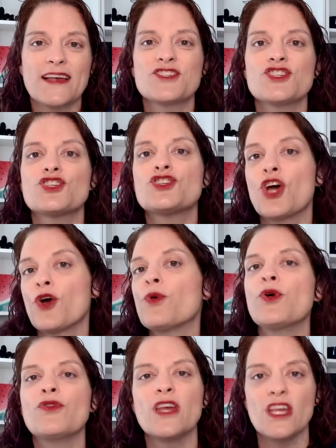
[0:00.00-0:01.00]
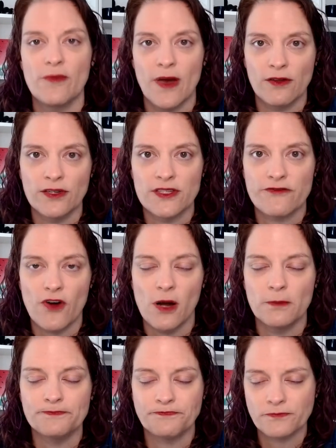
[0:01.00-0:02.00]
show who the email is
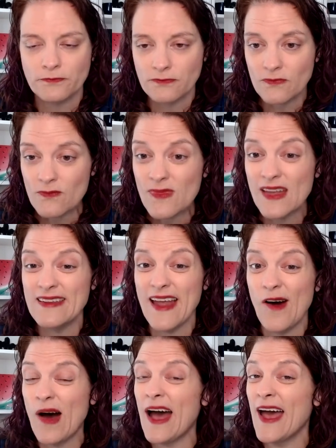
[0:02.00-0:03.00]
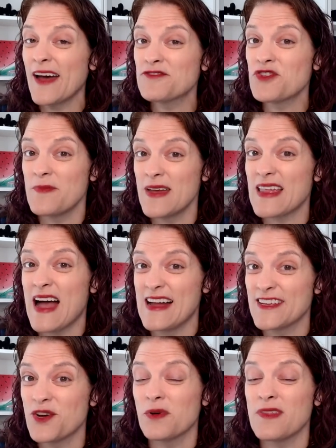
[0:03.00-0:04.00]
from. Now, I have to admit, I
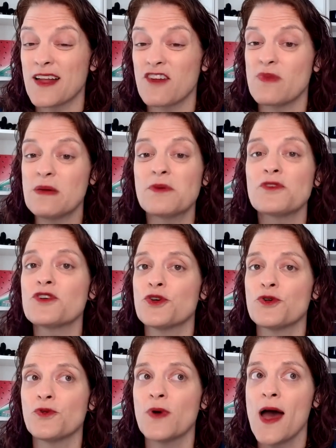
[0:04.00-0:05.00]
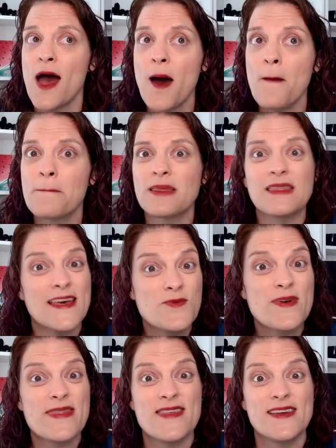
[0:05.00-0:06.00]
know a lot of people who play
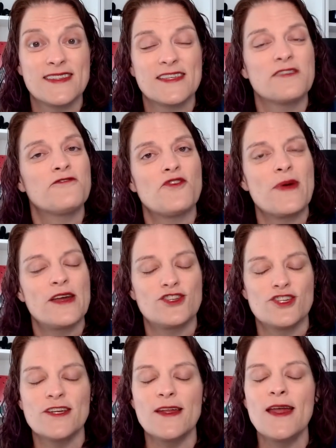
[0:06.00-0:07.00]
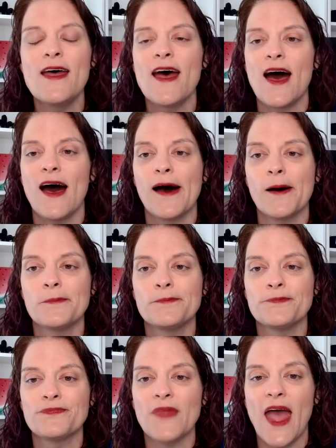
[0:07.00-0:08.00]
with this information,
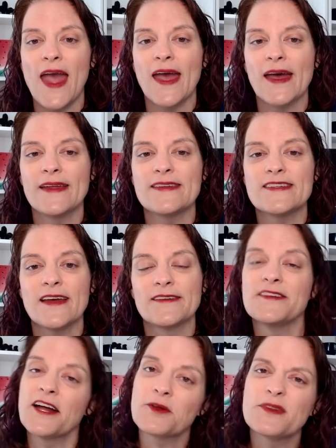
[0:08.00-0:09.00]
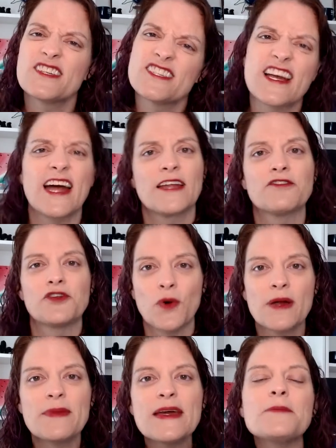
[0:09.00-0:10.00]
and not only does it kind of annoy
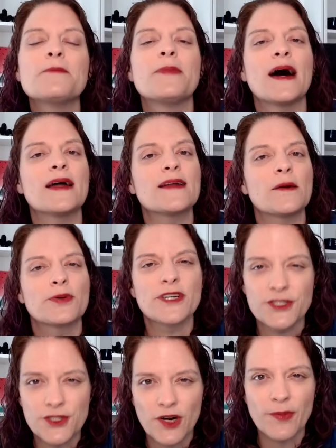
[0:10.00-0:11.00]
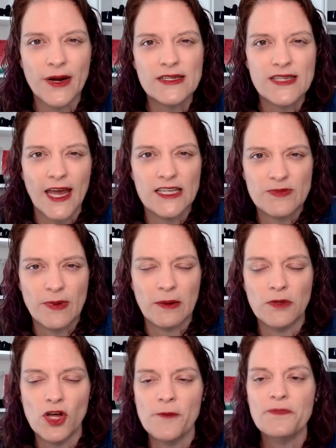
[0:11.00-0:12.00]
me, but I'm pretty sure it breaks canned spam
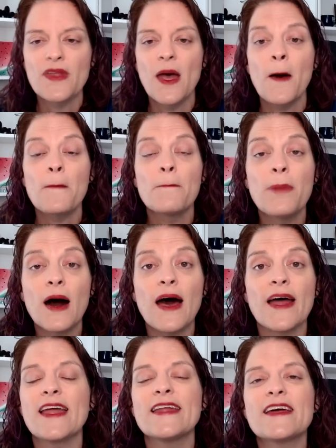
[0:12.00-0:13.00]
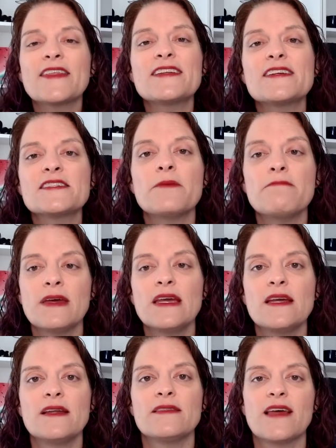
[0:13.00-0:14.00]
law. But now that doesn't
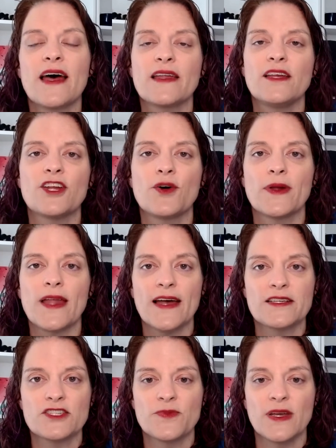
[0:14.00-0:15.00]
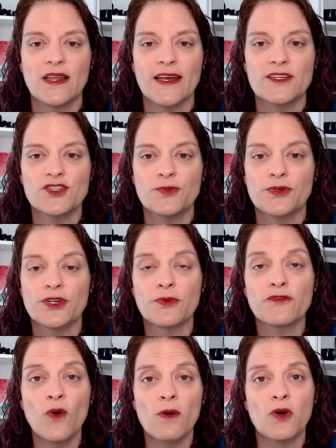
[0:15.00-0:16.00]
mean that, it has to be like super duper
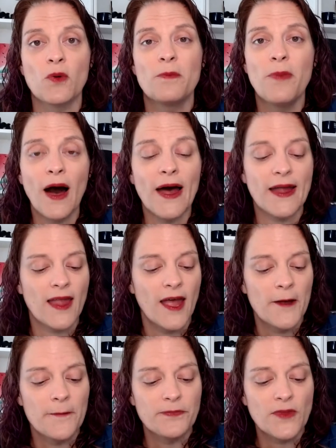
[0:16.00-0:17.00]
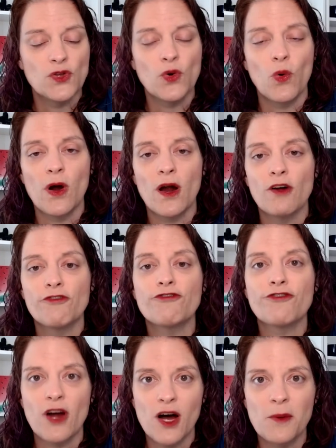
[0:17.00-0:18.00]
formal, but your
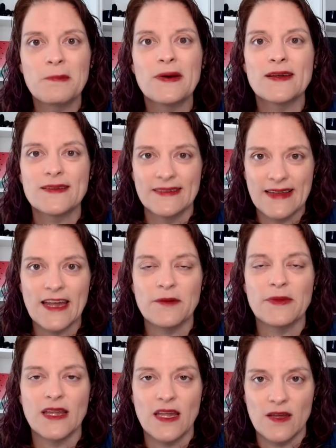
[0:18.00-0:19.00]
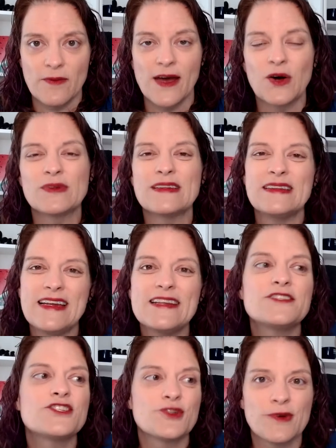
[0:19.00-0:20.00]
from name and email
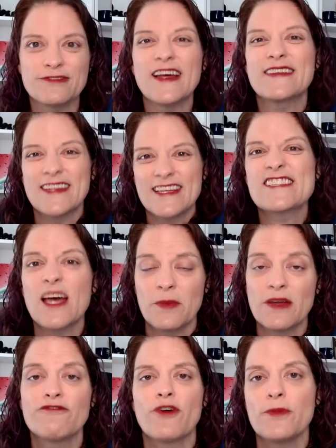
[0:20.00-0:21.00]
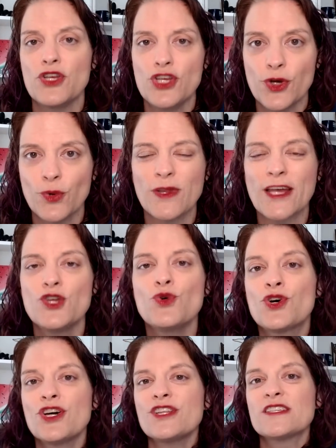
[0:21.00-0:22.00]
needs to reflect that it's coming from you. Like you
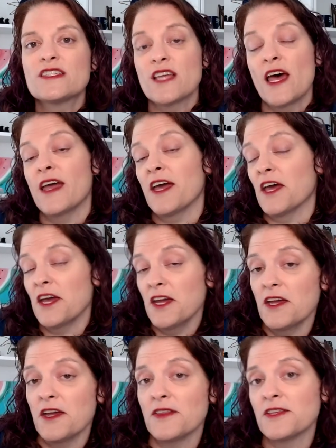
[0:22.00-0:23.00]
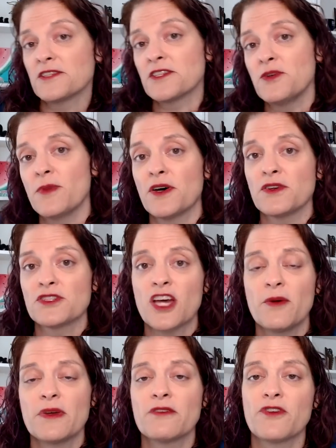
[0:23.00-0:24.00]
couldn't say, hey, this email is
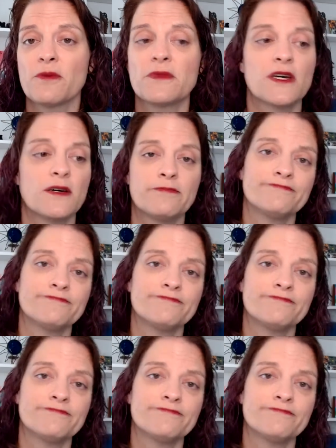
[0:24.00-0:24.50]
coming from the